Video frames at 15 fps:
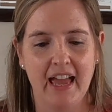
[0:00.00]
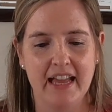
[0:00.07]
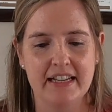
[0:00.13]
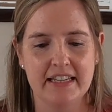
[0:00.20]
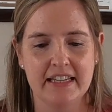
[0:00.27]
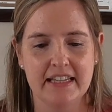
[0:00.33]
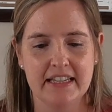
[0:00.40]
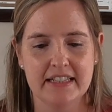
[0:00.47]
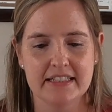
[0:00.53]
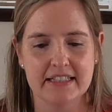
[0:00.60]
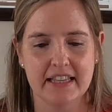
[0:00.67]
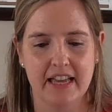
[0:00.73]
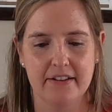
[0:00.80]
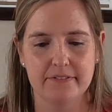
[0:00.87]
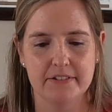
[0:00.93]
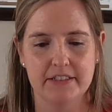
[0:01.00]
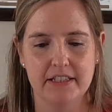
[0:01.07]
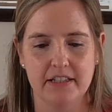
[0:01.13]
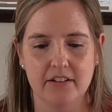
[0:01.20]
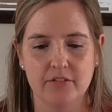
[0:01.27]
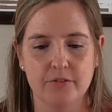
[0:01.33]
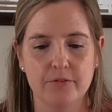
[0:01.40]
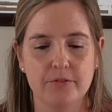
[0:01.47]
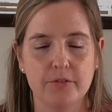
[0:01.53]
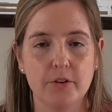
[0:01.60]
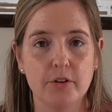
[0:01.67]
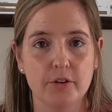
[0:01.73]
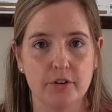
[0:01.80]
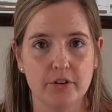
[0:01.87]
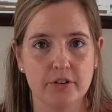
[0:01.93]
And he is covered in
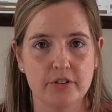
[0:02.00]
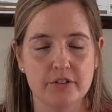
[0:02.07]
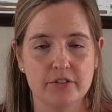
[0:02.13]
fur.